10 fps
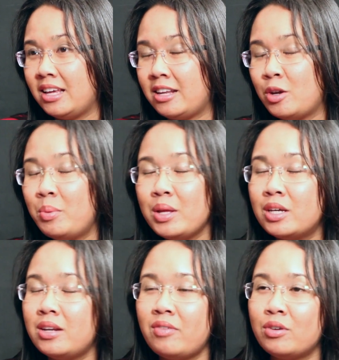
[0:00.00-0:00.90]
And nobody
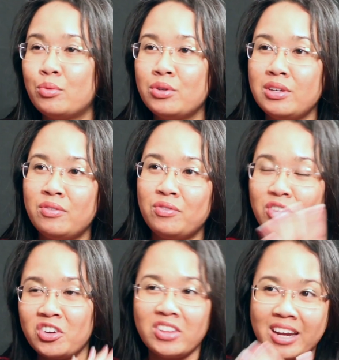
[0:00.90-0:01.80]
could ever really
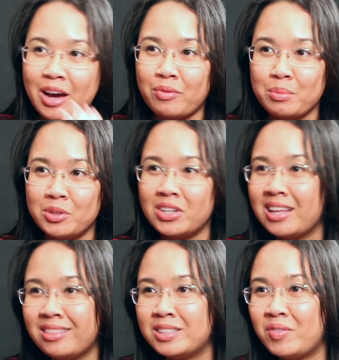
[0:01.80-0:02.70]
figure that out from
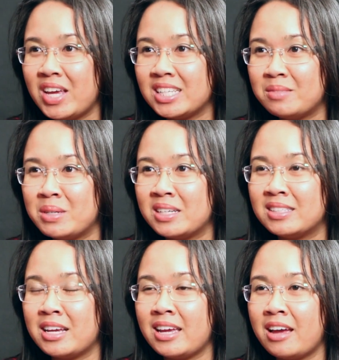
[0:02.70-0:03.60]
looking at this face,
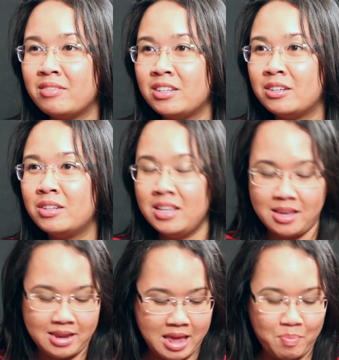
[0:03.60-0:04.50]
because I have, an
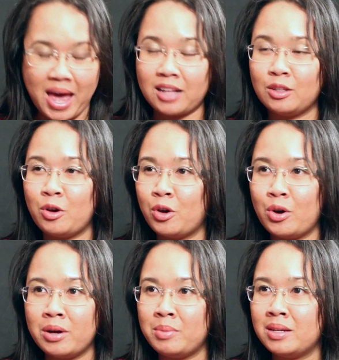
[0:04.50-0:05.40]
APAC
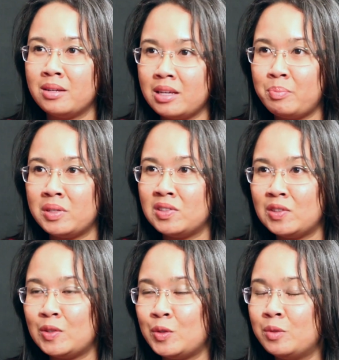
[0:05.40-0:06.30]
logo, I'm in a
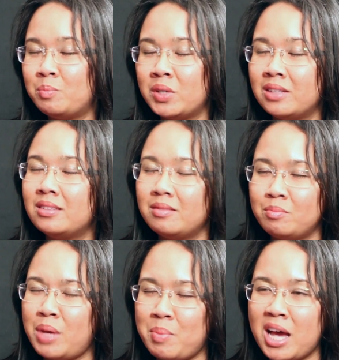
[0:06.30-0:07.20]
business suit, but
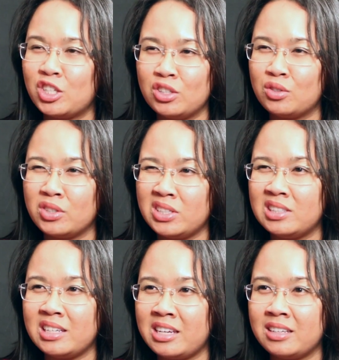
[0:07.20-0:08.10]
my passion's really
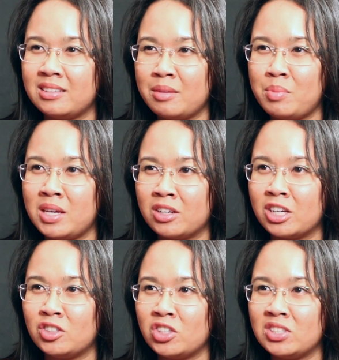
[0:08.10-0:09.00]
singing and being a
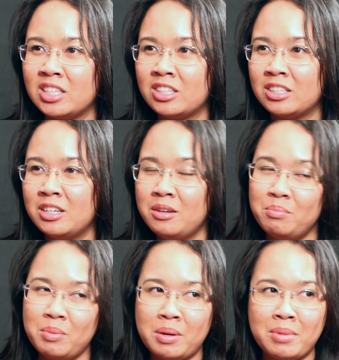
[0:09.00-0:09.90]
country singer.
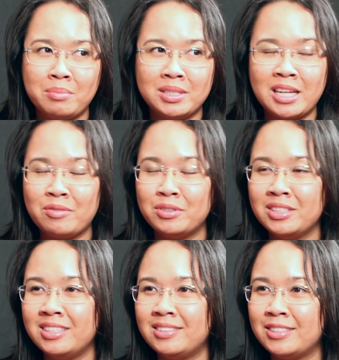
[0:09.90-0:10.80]
But my mom
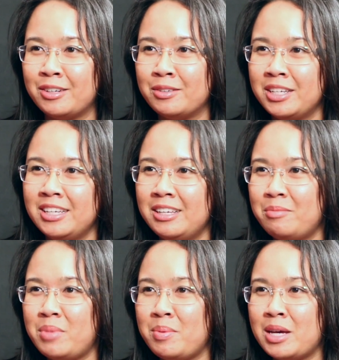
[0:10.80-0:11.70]
stifled it, so
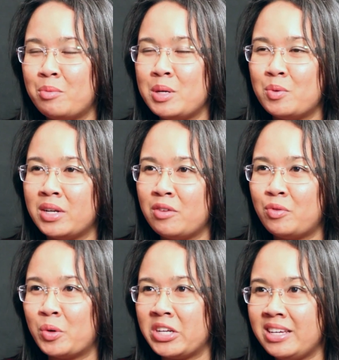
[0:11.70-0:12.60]
maybe I'll be one
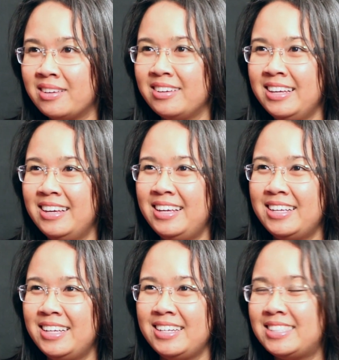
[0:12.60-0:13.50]
at 40.
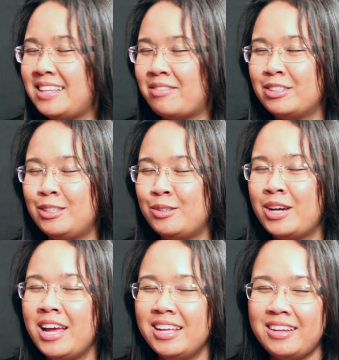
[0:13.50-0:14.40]
It's never
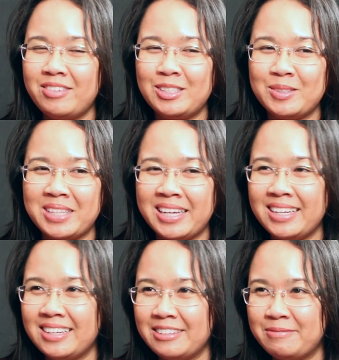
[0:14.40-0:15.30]
too late.